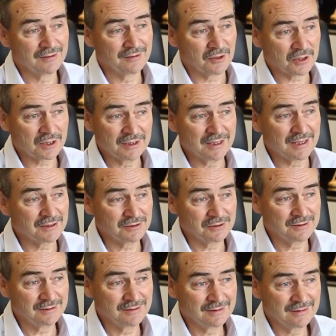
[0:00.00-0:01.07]
not
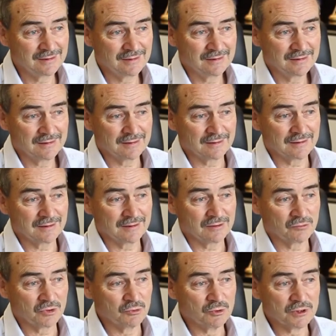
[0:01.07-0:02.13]
connected.
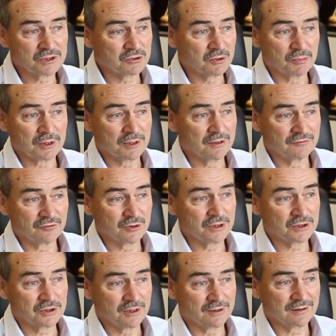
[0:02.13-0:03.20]
We risk tripping over
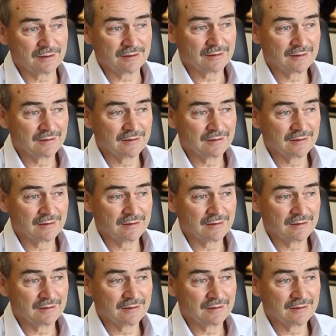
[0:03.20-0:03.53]
each other.